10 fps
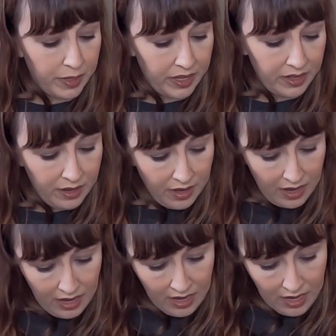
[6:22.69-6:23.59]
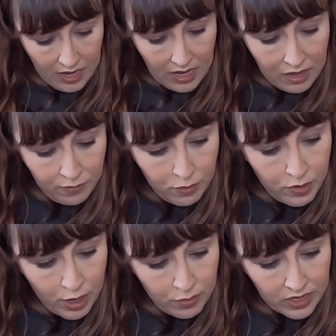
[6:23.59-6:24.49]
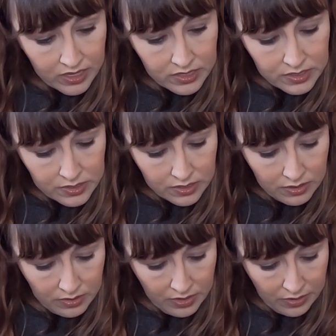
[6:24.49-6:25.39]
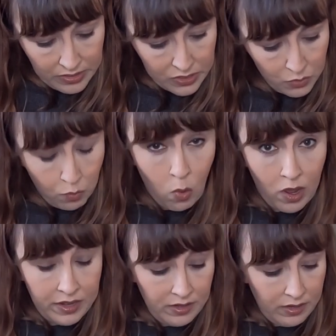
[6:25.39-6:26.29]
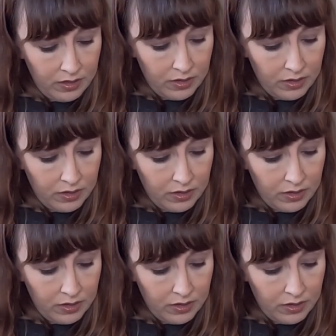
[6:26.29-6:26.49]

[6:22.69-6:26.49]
But if you notice, there is 1,